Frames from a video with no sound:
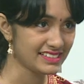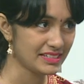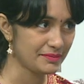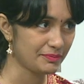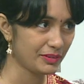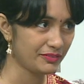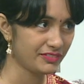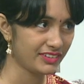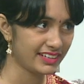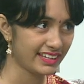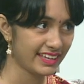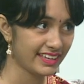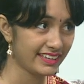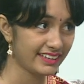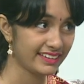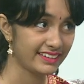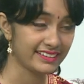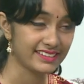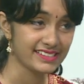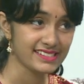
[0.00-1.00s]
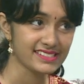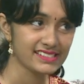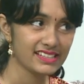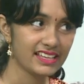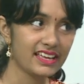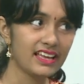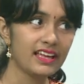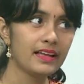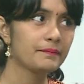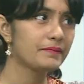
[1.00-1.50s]
tip of the day is,
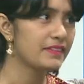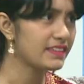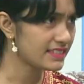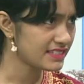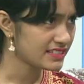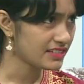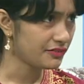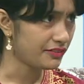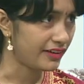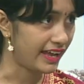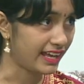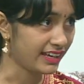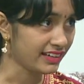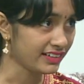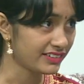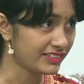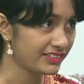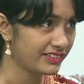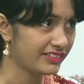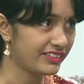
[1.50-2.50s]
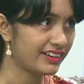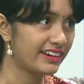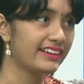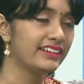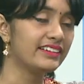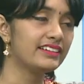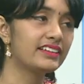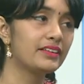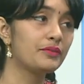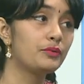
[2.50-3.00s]
this is a fact,
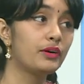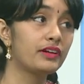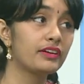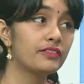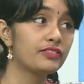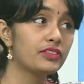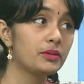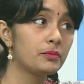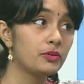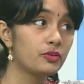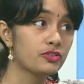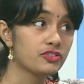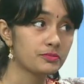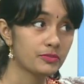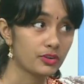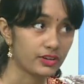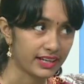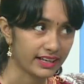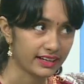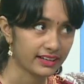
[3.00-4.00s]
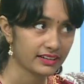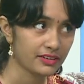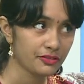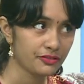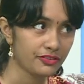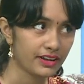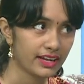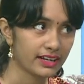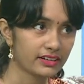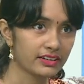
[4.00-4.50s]
right? One of the most protective
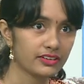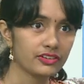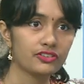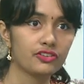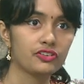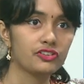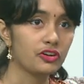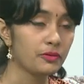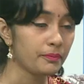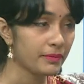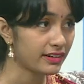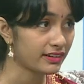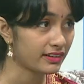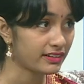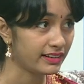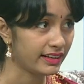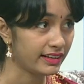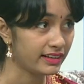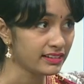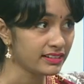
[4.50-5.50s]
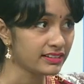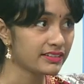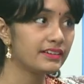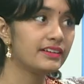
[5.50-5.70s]
factors on your mental health